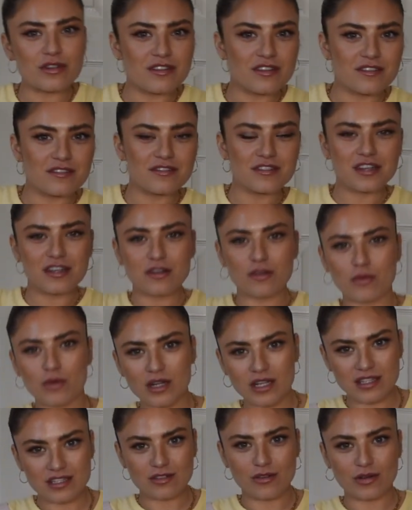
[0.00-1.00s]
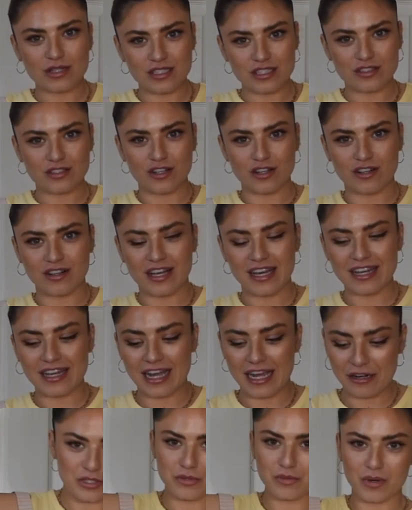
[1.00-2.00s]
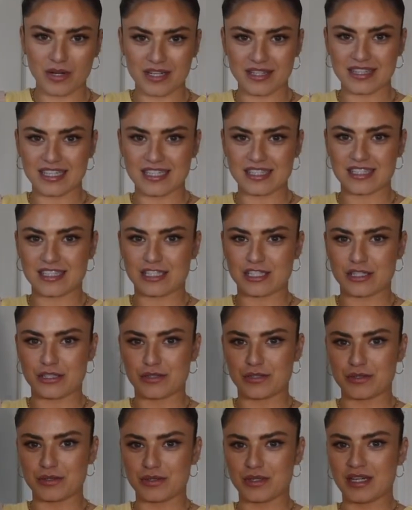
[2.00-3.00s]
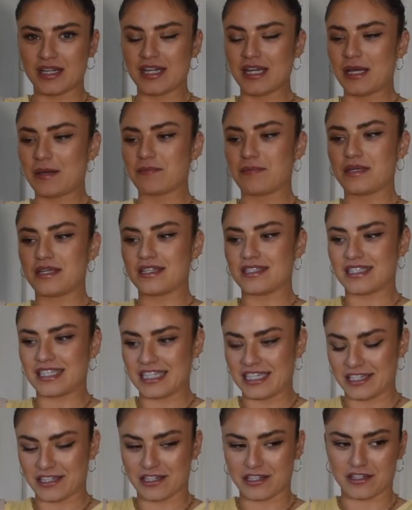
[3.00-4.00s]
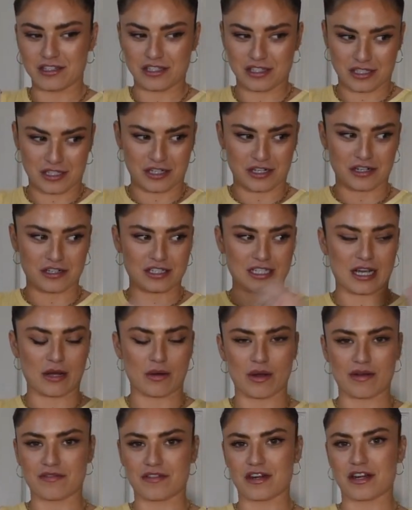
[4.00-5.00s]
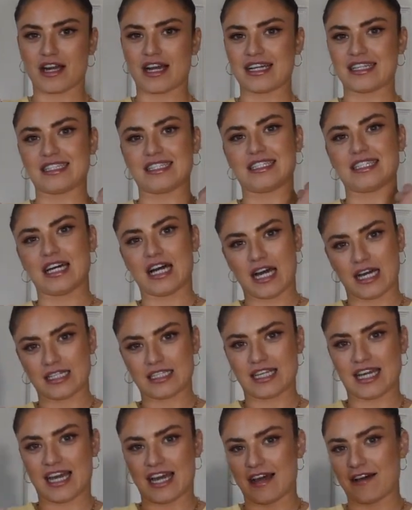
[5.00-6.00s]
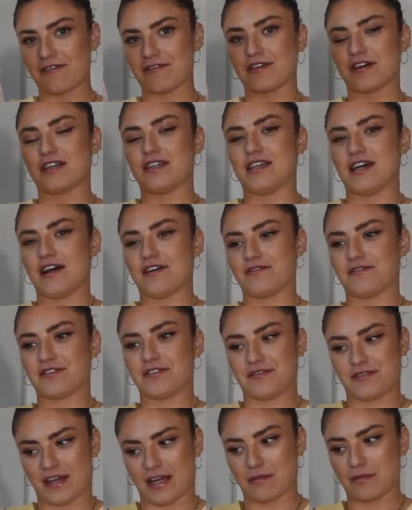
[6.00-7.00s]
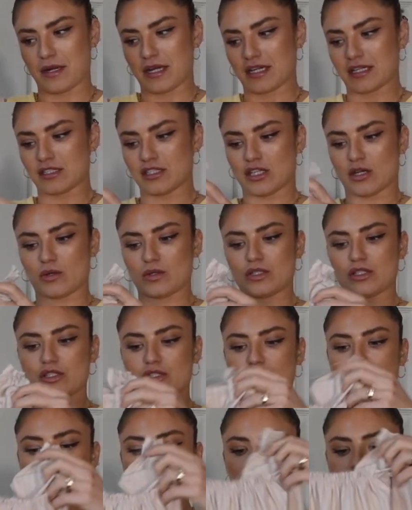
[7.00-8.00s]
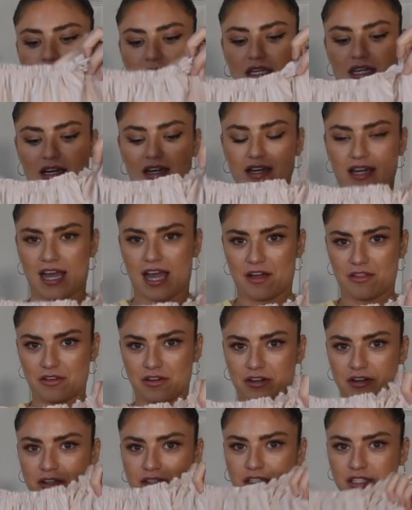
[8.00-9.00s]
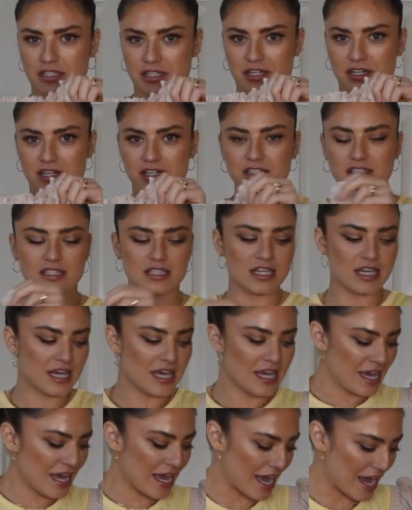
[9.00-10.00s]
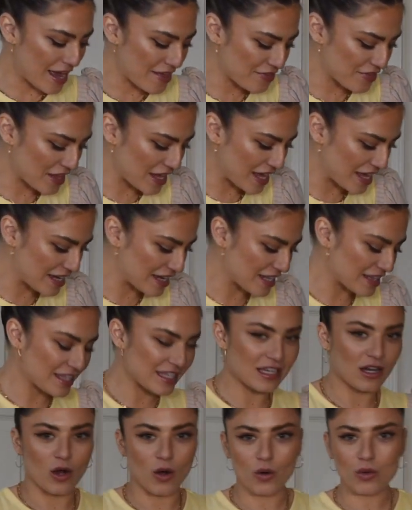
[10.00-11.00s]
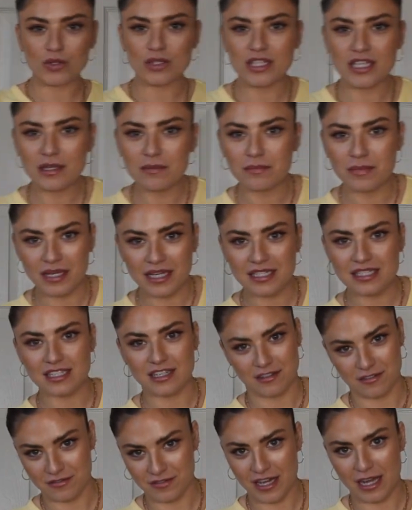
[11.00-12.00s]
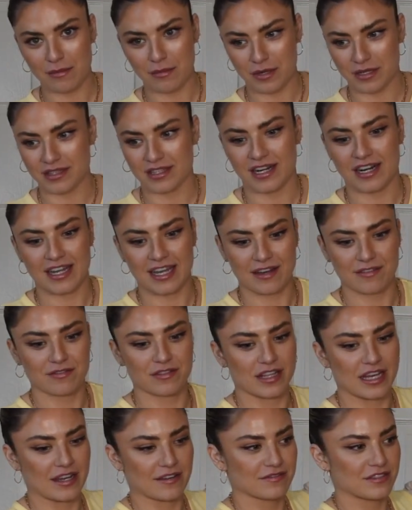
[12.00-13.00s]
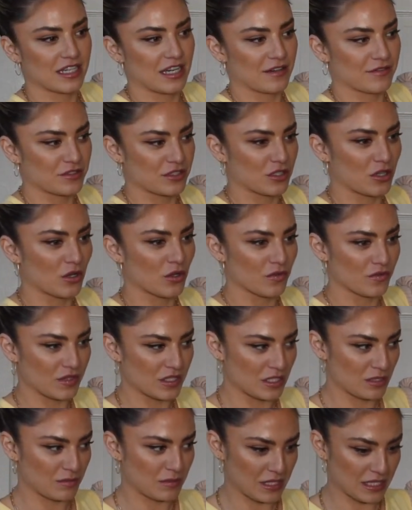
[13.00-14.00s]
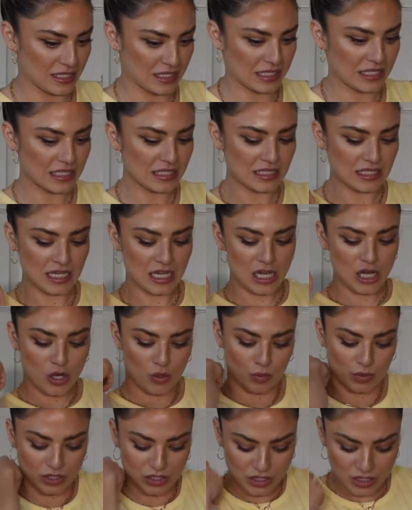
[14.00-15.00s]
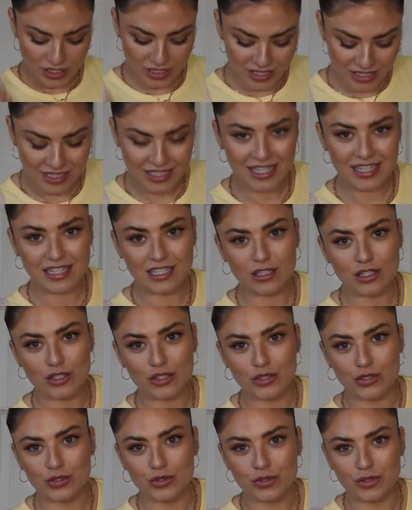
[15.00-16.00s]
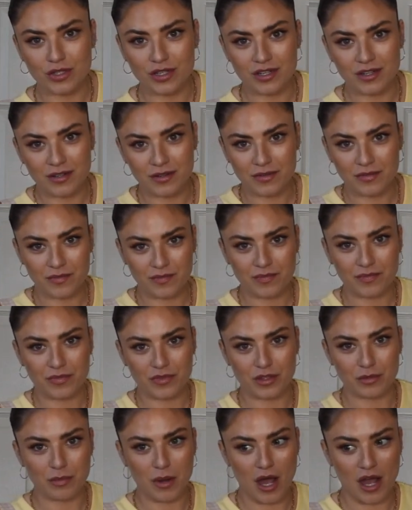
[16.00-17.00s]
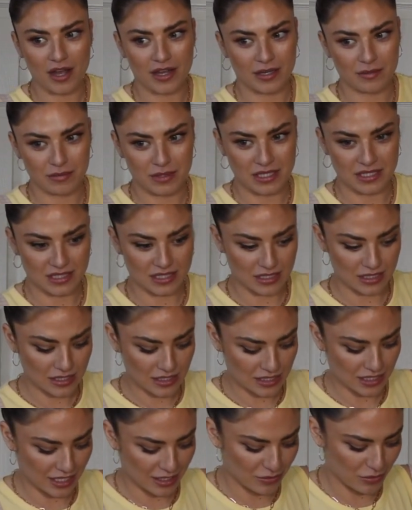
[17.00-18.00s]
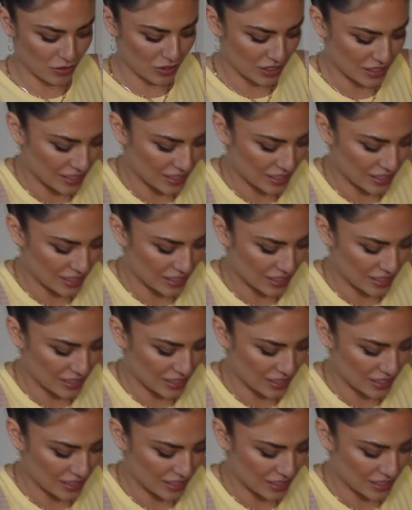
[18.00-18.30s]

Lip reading: of what it's going to look like. I really wanted this to be a tiered skirt, however, I did not have enough fabric. So it's just going to be a gathered skirt. And then the only bit of fabric that I have left after all of these pieces, which doesn't yet include the pocket pieces that I'm wanting